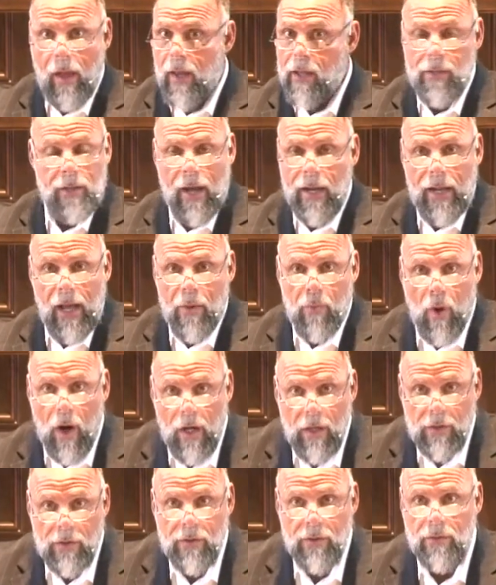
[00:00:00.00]
Not I
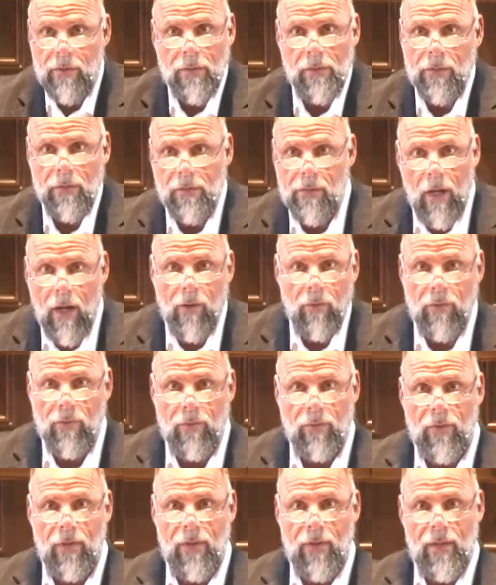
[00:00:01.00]
was?
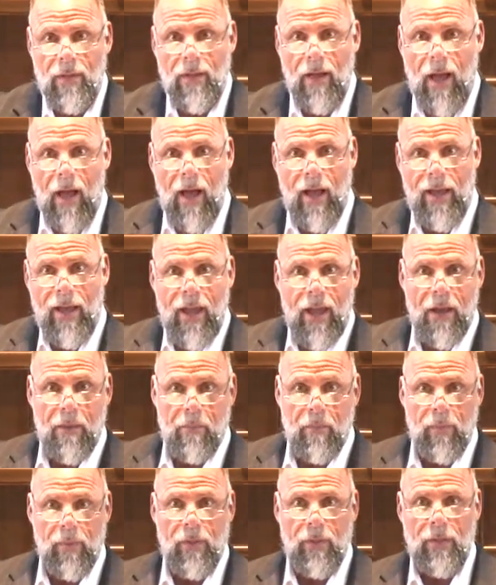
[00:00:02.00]
No. I
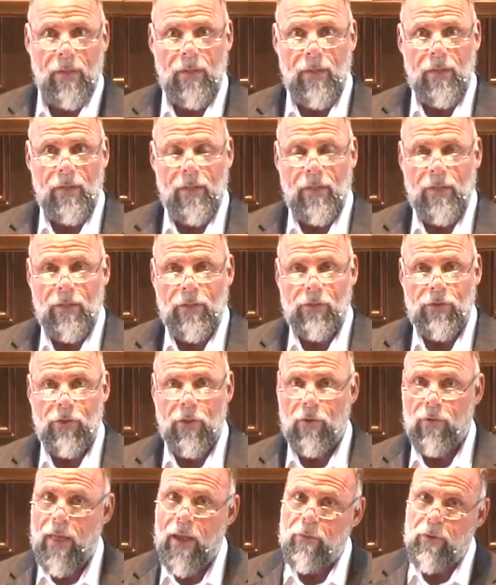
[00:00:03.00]
am.
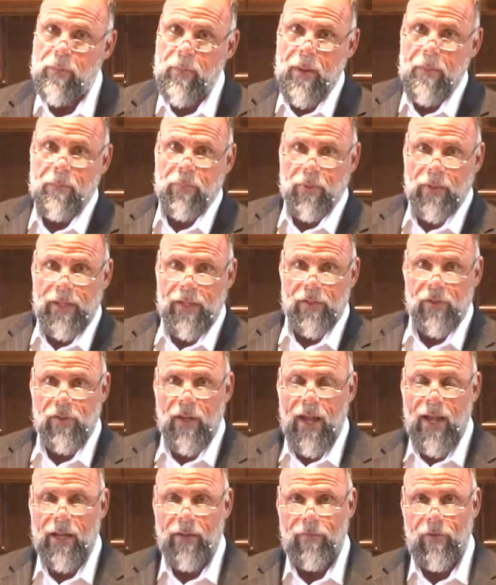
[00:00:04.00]
So that would be pretty
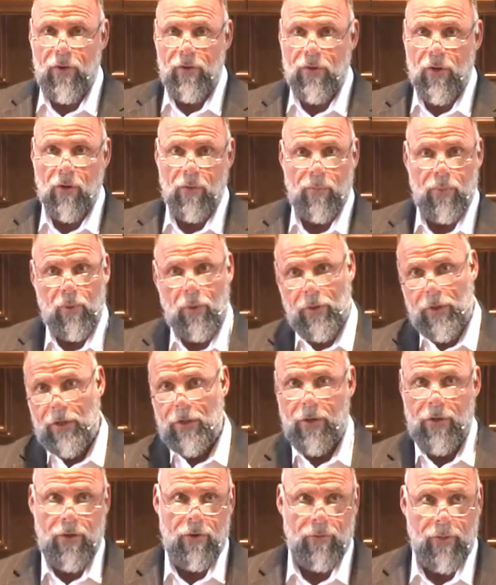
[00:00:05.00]
sad if you told Paul, you
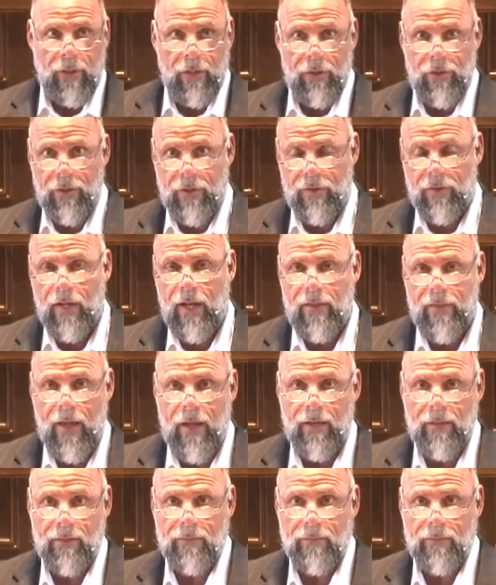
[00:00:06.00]
know, you really shouldn't say that.